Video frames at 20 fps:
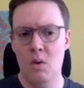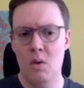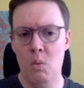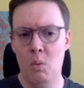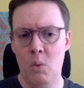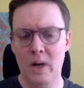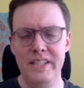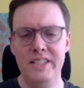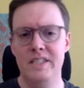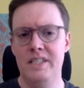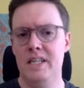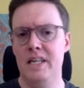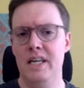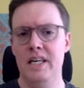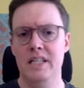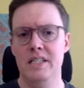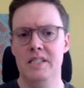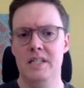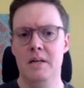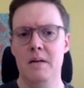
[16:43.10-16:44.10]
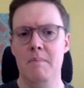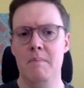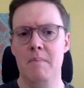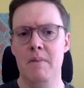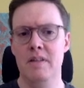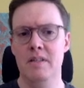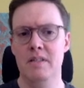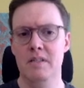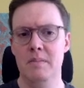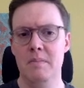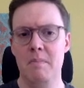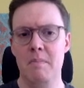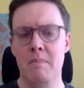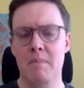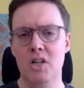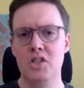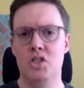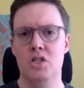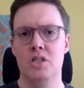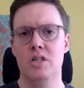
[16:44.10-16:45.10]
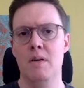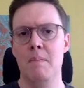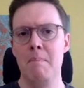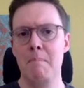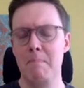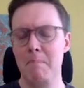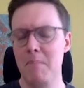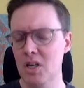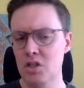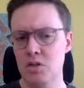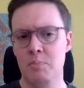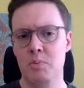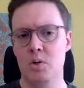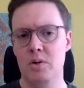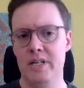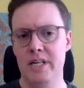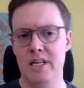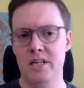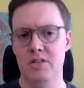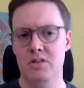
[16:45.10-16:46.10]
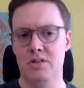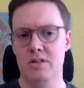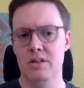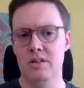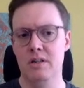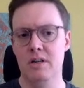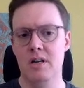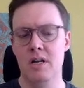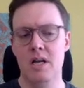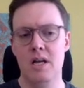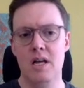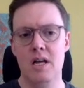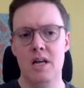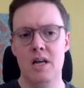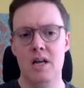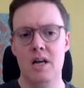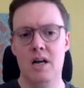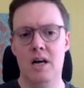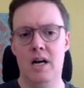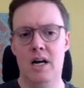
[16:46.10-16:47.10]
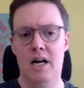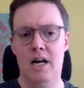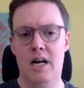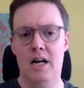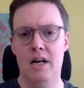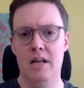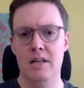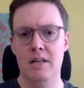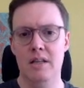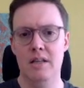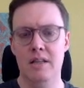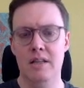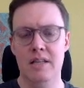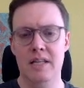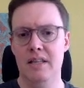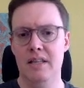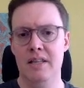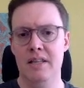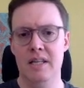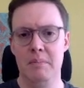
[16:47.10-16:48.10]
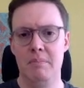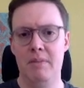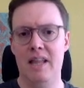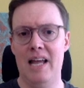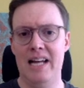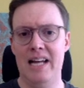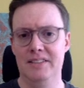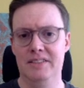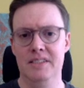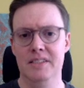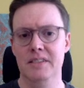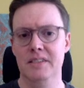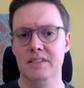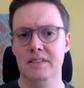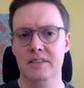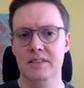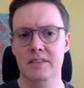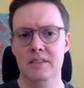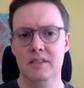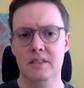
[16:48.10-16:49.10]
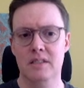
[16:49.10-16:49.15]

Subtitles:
White's king is in much more danger than Black's is.